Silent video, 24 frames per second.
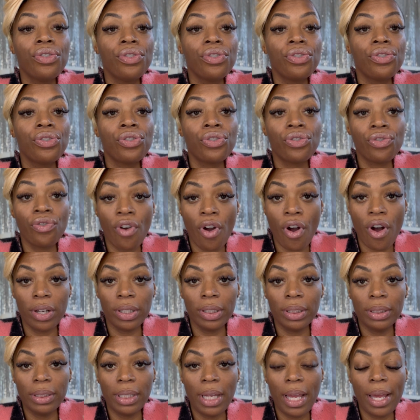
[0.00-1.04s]

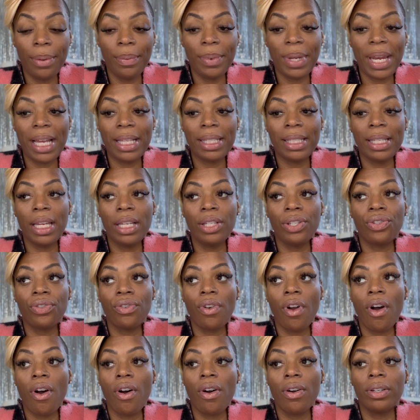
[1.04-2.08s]
strong. And when I say
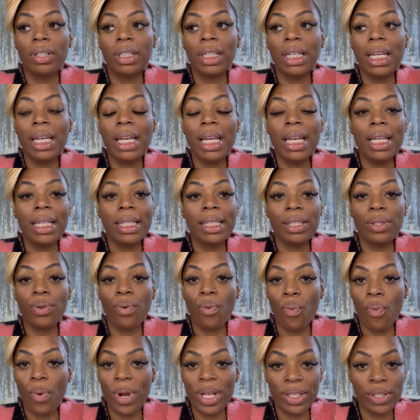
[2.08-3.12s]
strong, it's
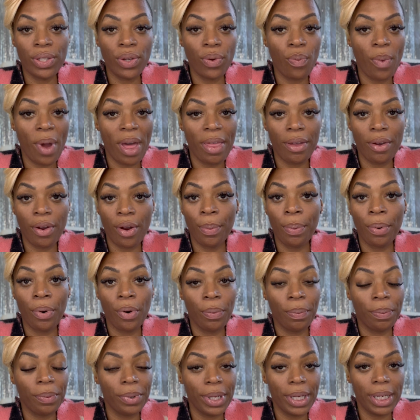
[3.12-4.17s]
winter weather
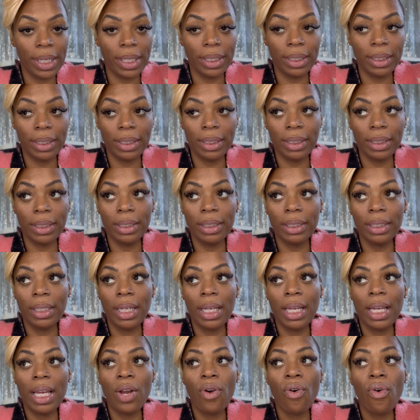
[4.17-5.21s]
appropriate
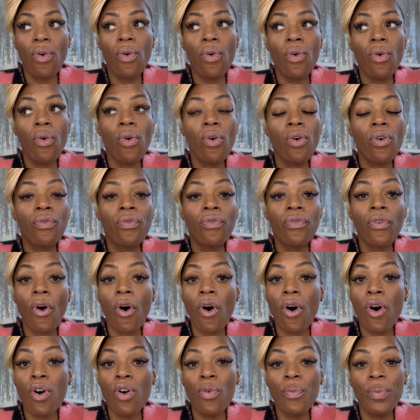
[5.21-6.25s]
or
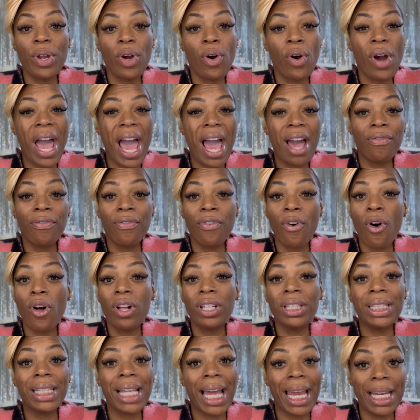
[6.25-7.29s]
fall
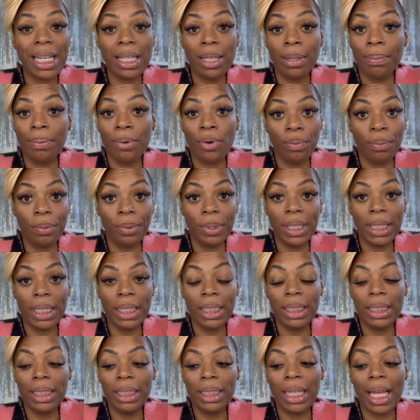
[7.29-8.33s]
fall night
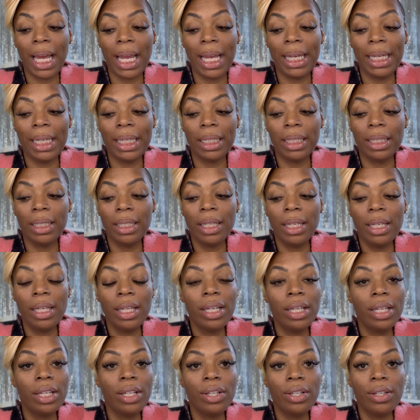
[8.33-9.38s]
appropriate. Like
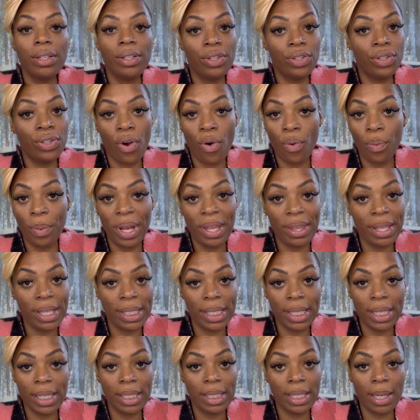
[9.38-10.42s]
don't wear this
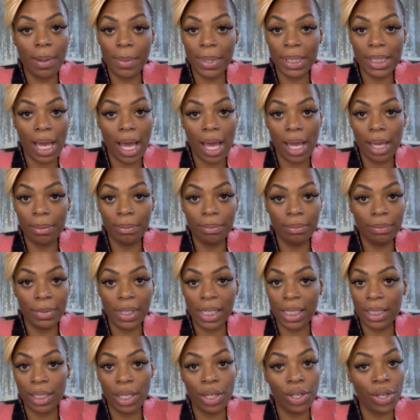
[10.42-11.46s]
in the summertime.
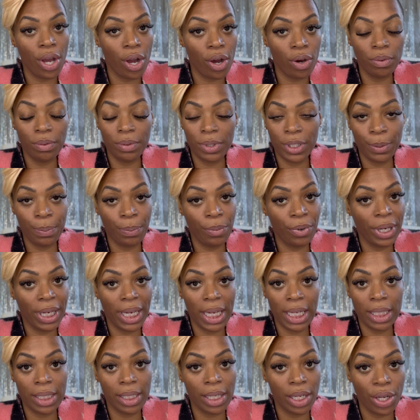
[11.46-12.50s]
It's a no. Spring,
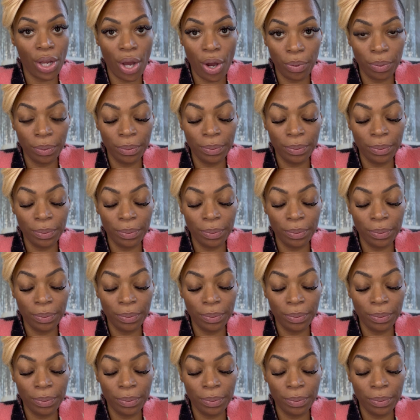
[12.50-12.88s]
it's a no.